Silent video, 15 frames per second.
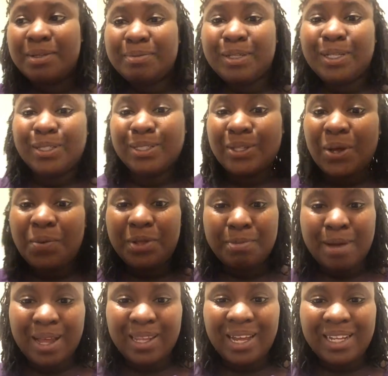consult with
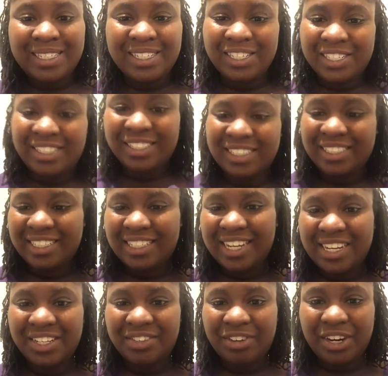my loctician
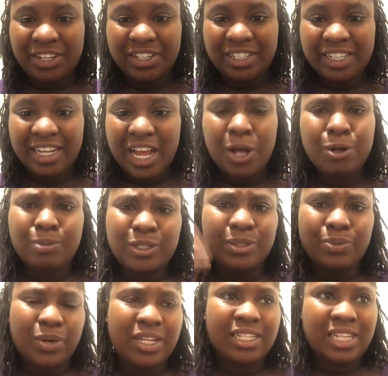regularly. I hope to
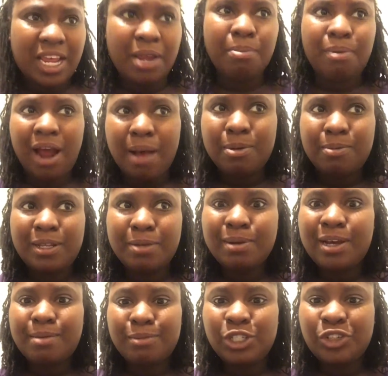one day probably
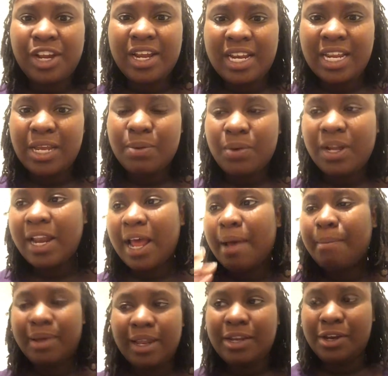become a trainee and whatnot,
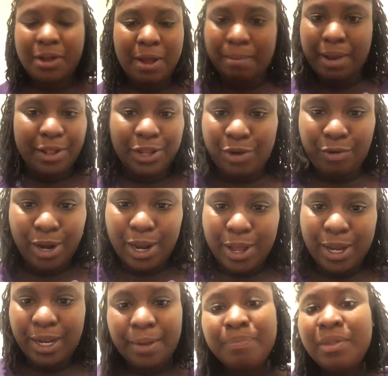but you know, I'm not there right now.
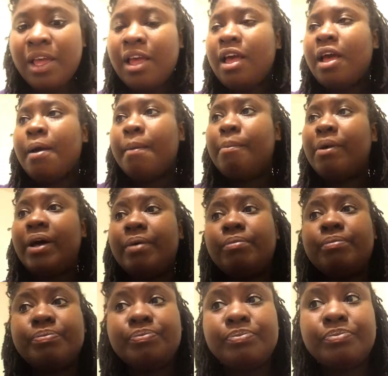But
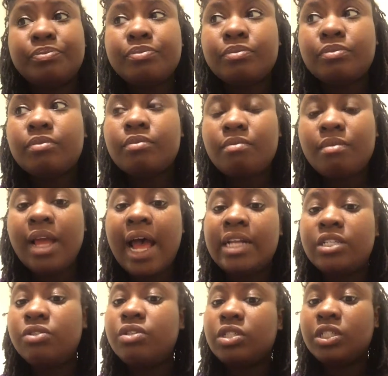I
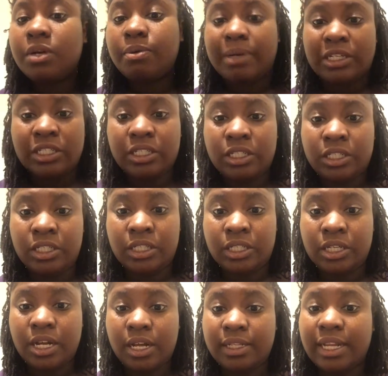do consult with my
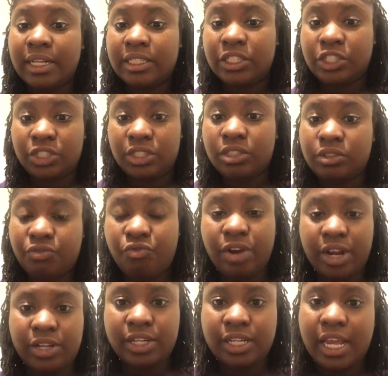loctician
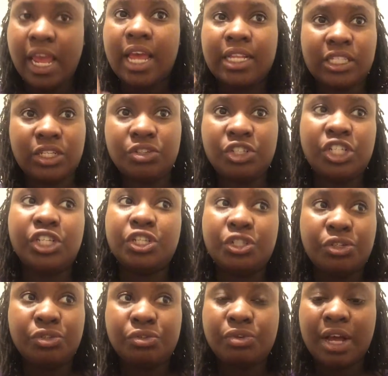regularly, and so she
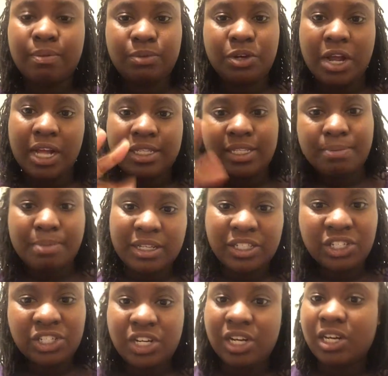knew, you know, I
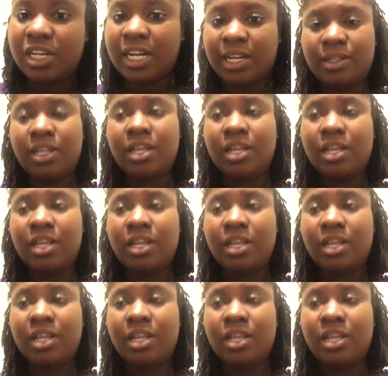messaged her and I,